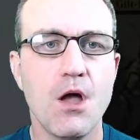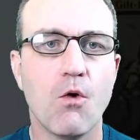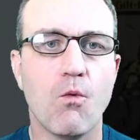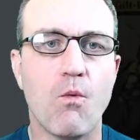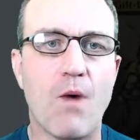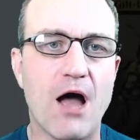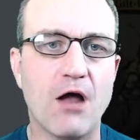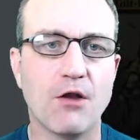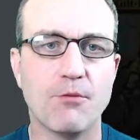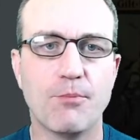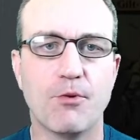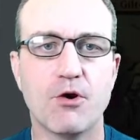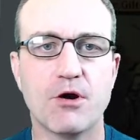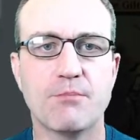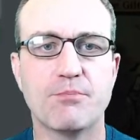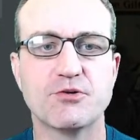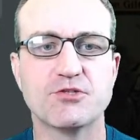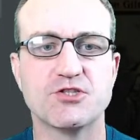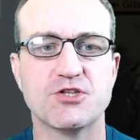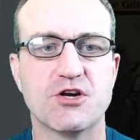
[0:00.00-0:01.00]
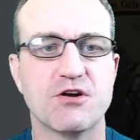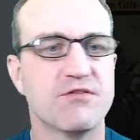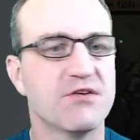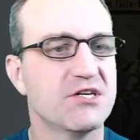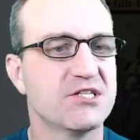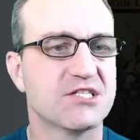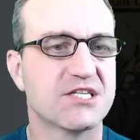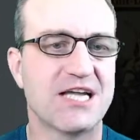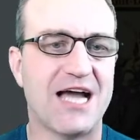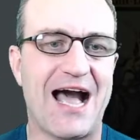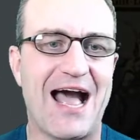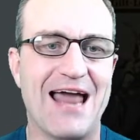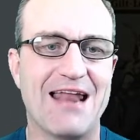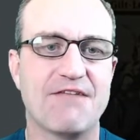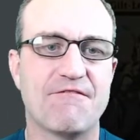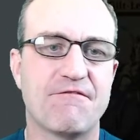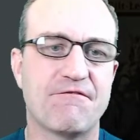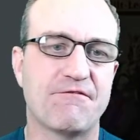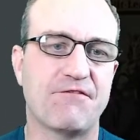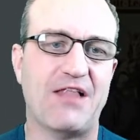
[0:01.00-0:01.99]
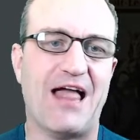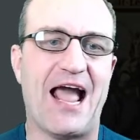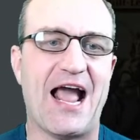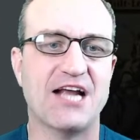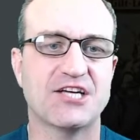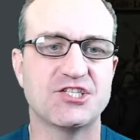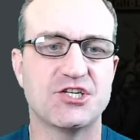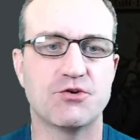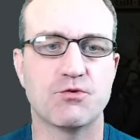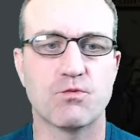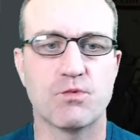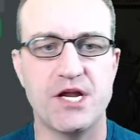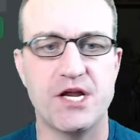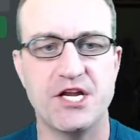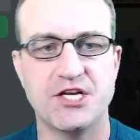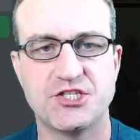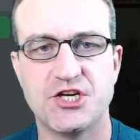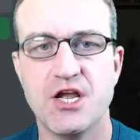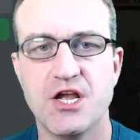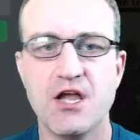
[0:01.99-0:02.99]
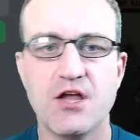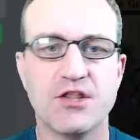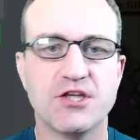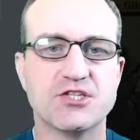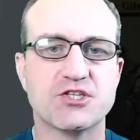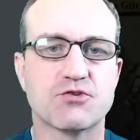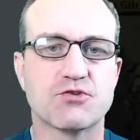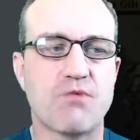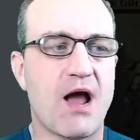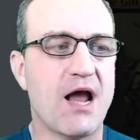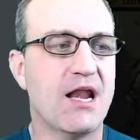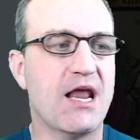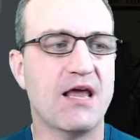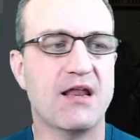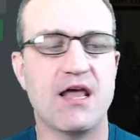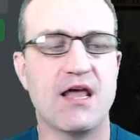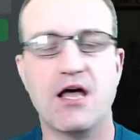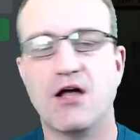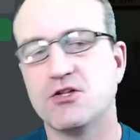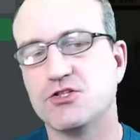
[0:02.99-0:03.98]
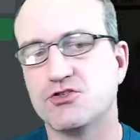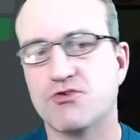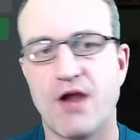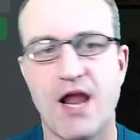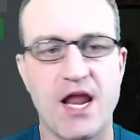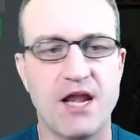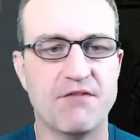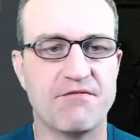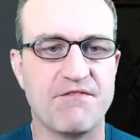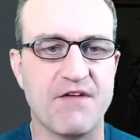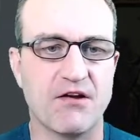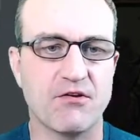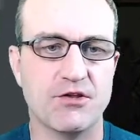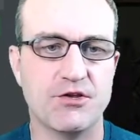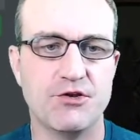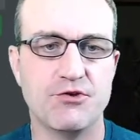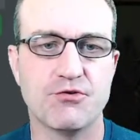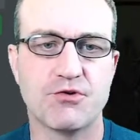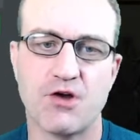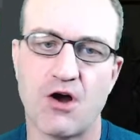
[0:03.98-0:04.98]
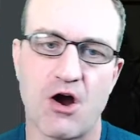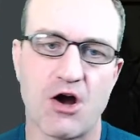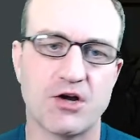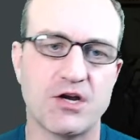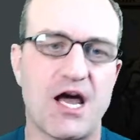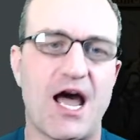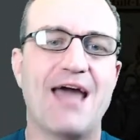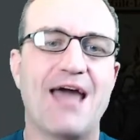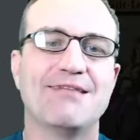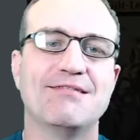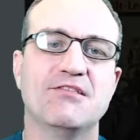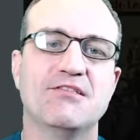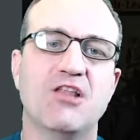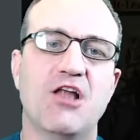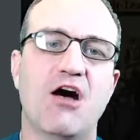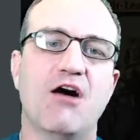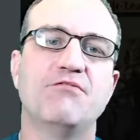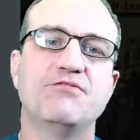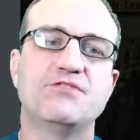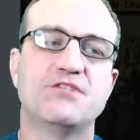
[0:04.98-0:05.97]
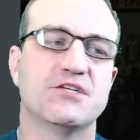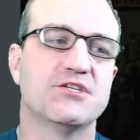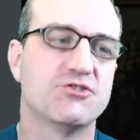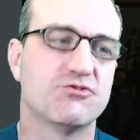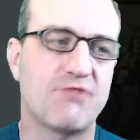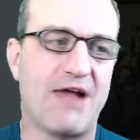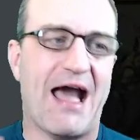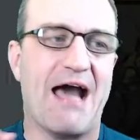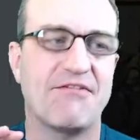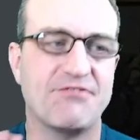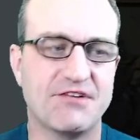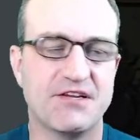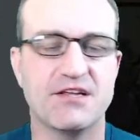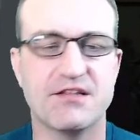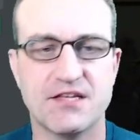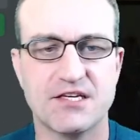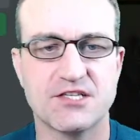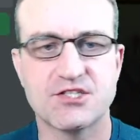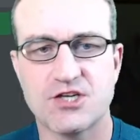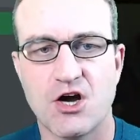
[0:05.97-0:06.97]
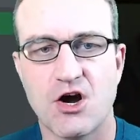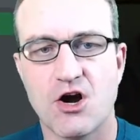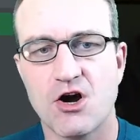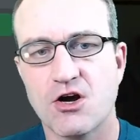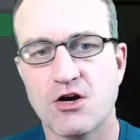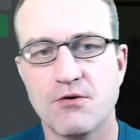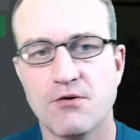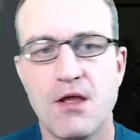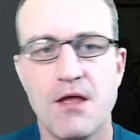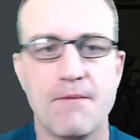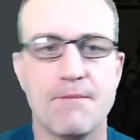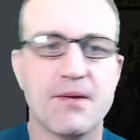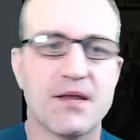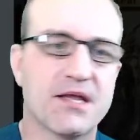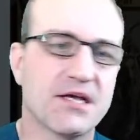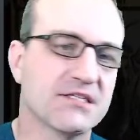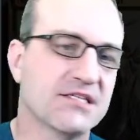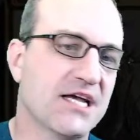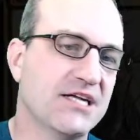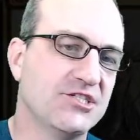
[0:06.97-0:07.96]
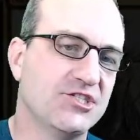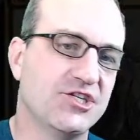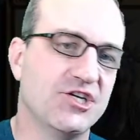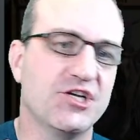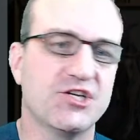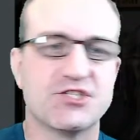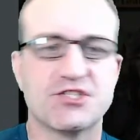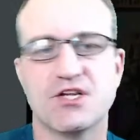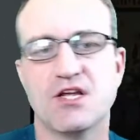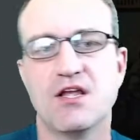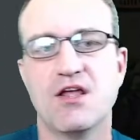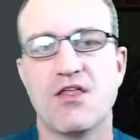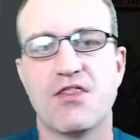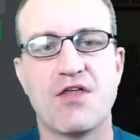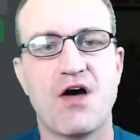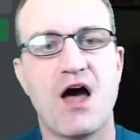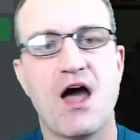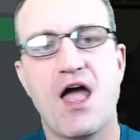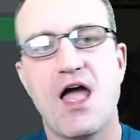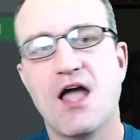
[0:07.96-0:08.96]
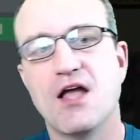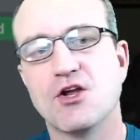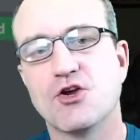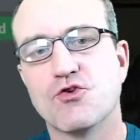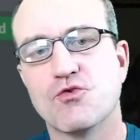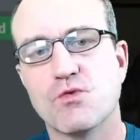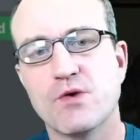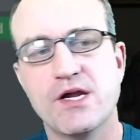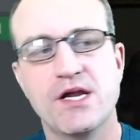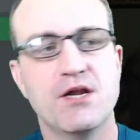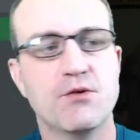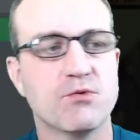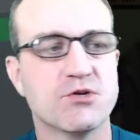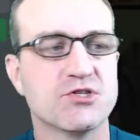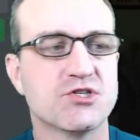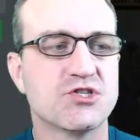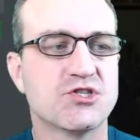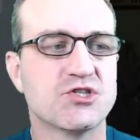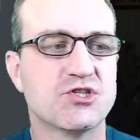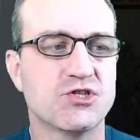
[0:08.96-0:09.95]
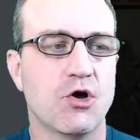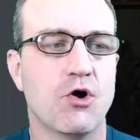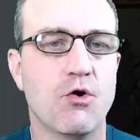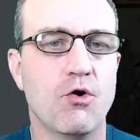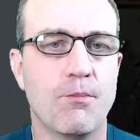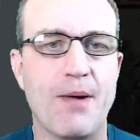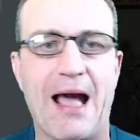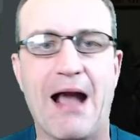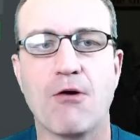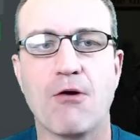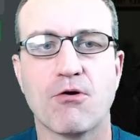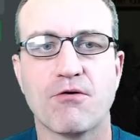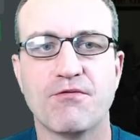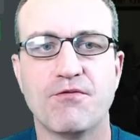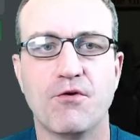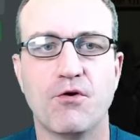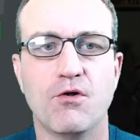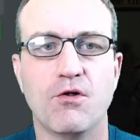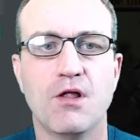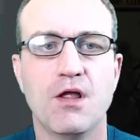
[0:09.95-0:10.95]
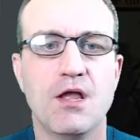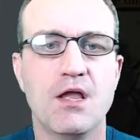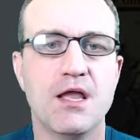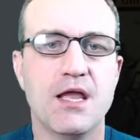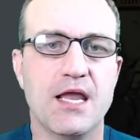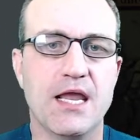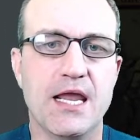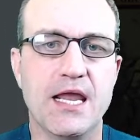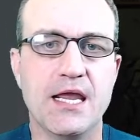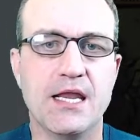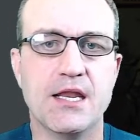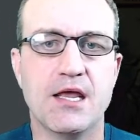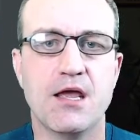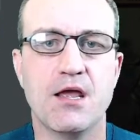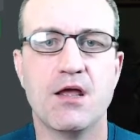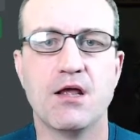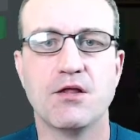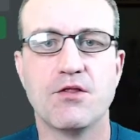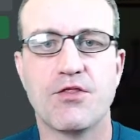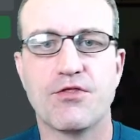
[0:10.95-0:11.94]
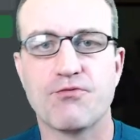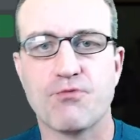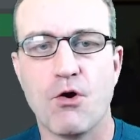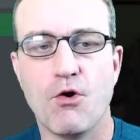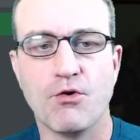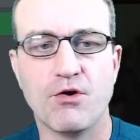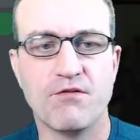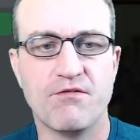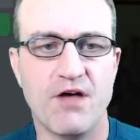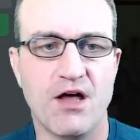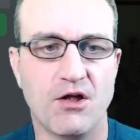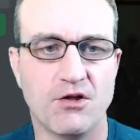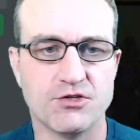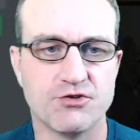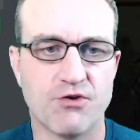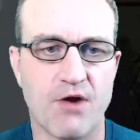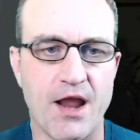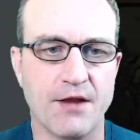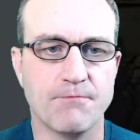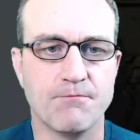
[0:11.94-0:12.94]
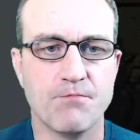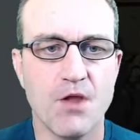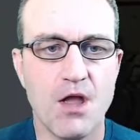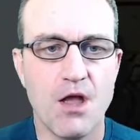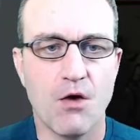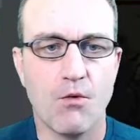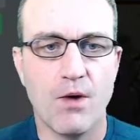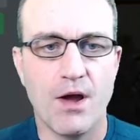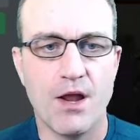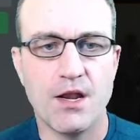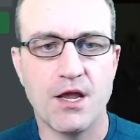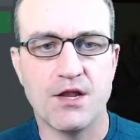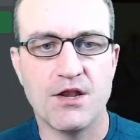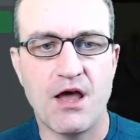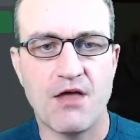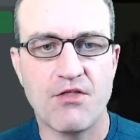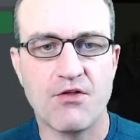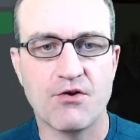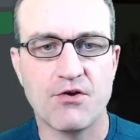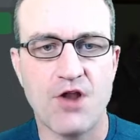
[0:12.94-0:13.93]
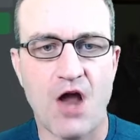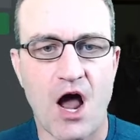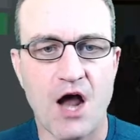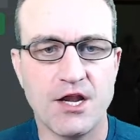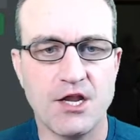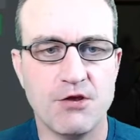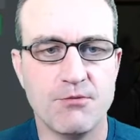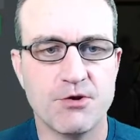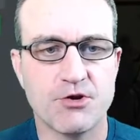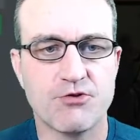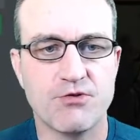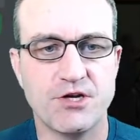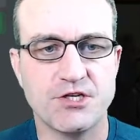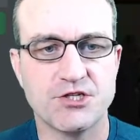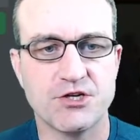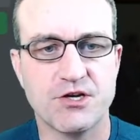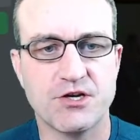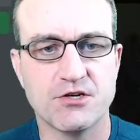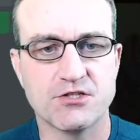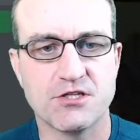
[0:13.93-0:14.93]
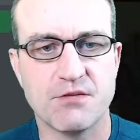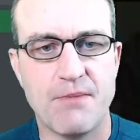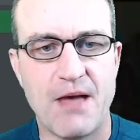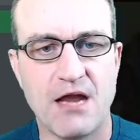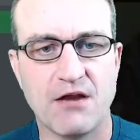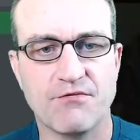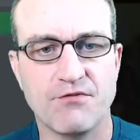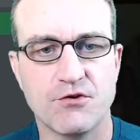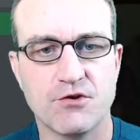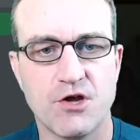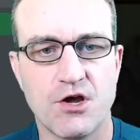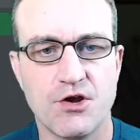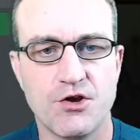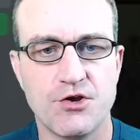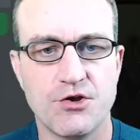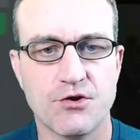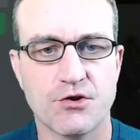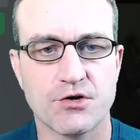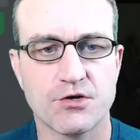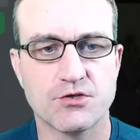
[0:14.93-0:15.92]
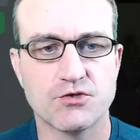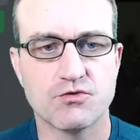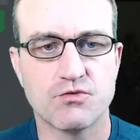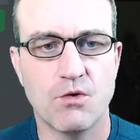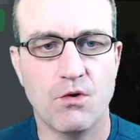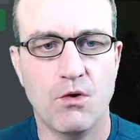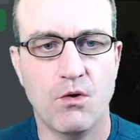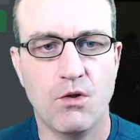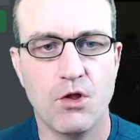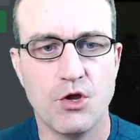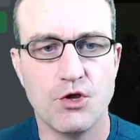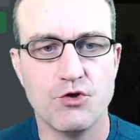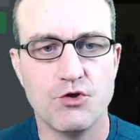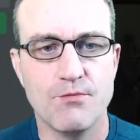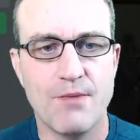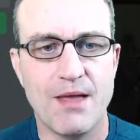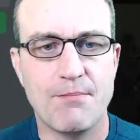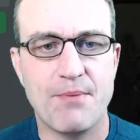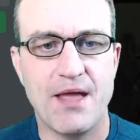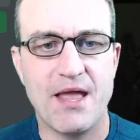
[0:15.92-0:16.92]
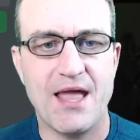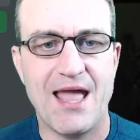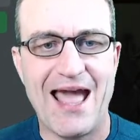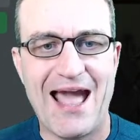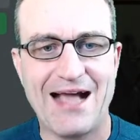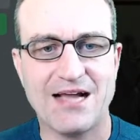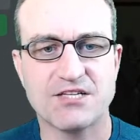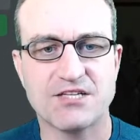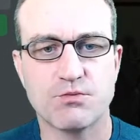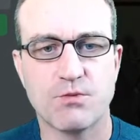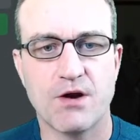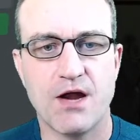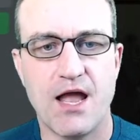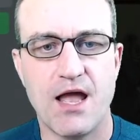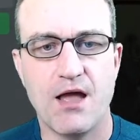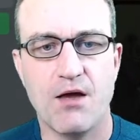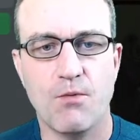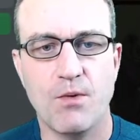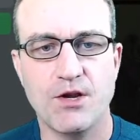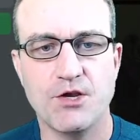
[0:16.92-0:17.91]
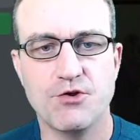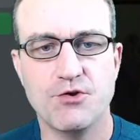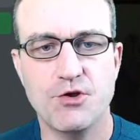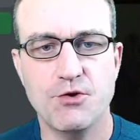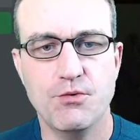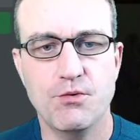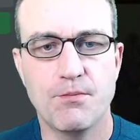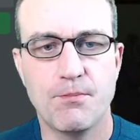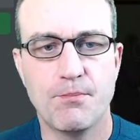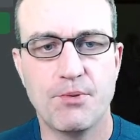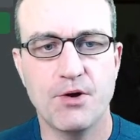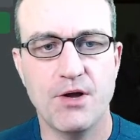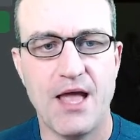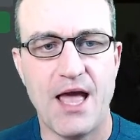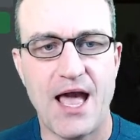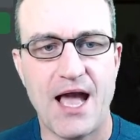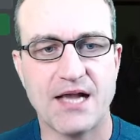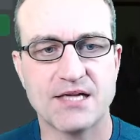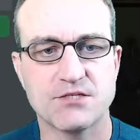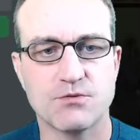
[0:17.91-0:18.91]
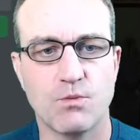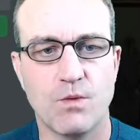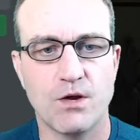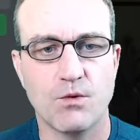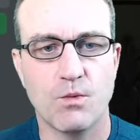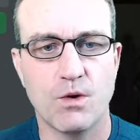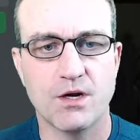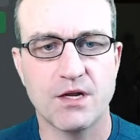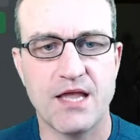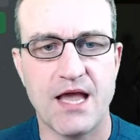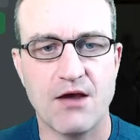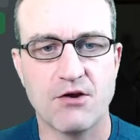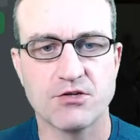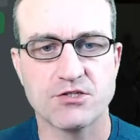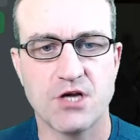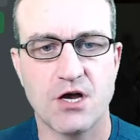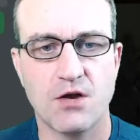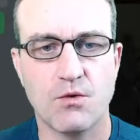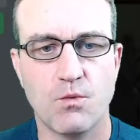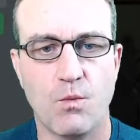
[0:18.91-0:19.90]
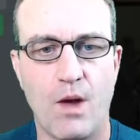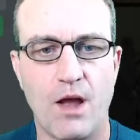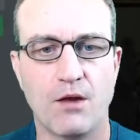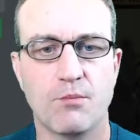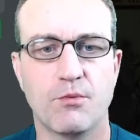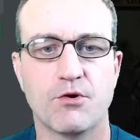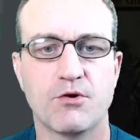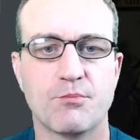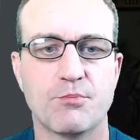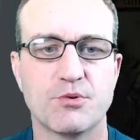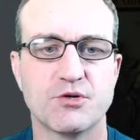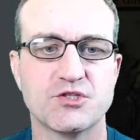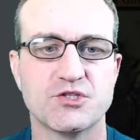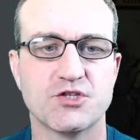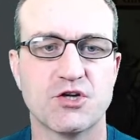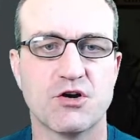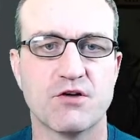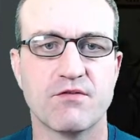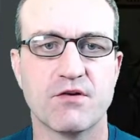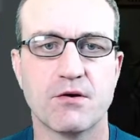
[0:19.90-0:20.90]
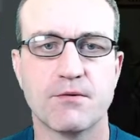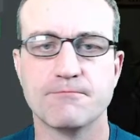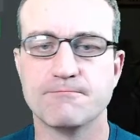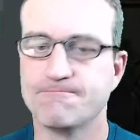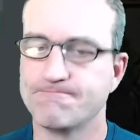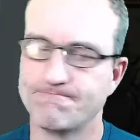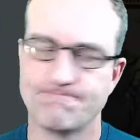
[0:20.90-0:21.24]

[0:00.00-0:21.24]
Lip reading: Wildborn Preserver, it's got Flash and Reach. This is right out of Eldraine, fairly new card. I loved drafting this card because I just thought green was so powerful in Throne of Eldraine. When another non-human creature enters the battlefield under your control, you may pay X, when you do, put X 1/1 counters on Wildborn Preserver.